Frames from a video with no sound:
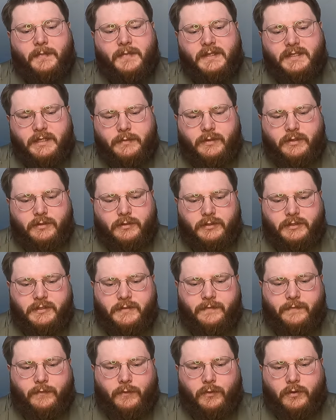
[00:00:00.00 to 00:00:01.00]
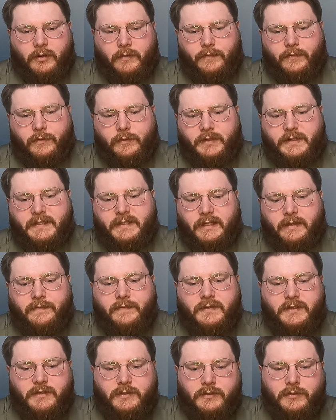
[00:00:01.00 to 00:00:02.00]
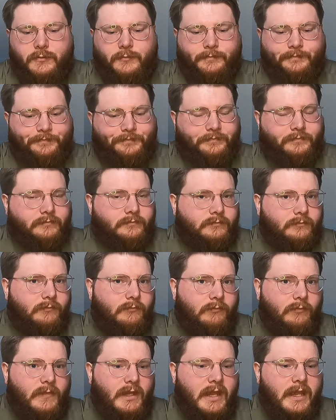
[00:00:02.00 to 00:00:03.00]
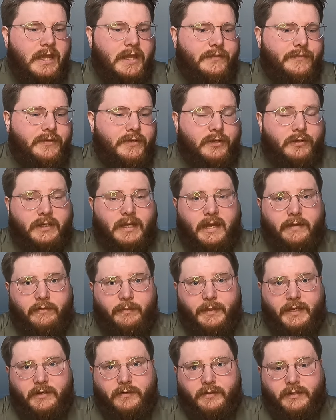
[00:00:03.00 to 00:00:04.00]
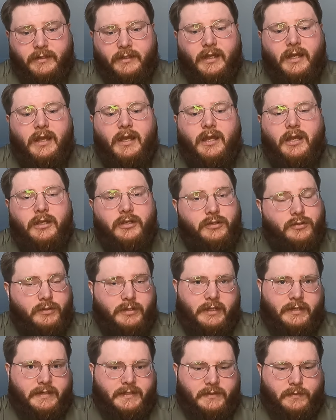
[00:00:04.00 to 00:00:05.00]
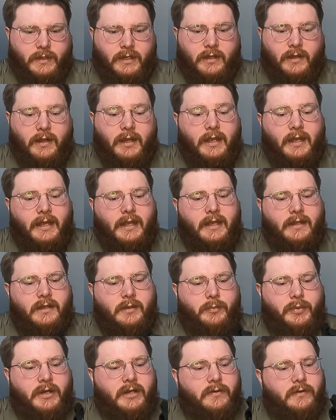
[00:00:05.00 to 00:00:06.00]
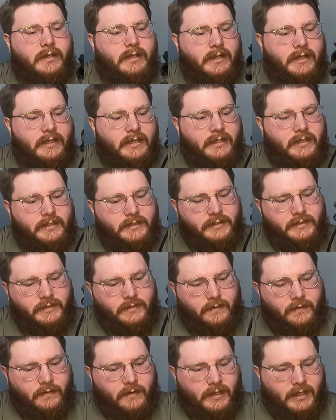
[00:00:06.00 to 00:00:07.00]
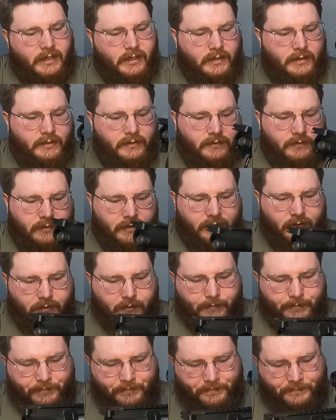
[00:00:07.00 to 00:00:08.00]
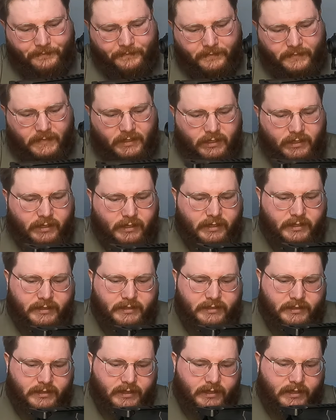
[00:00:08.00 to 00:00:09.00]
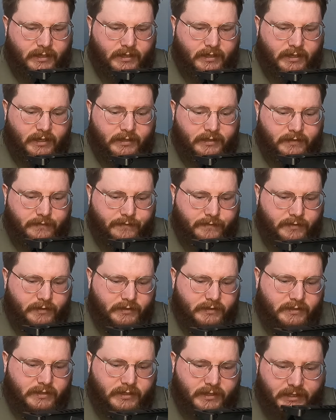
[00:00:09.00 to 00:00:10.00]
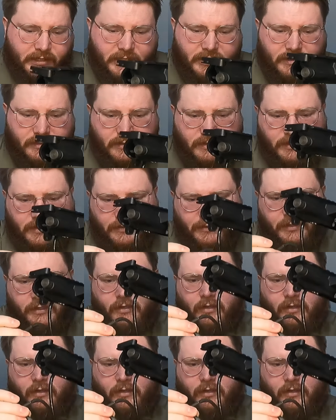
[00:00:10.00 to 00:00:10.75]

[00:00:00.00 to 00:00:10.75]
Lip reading: Same goes for, of course, the FTU. If you don't have a battery, you're done as well. The battery is, you know, it is a different connection, so you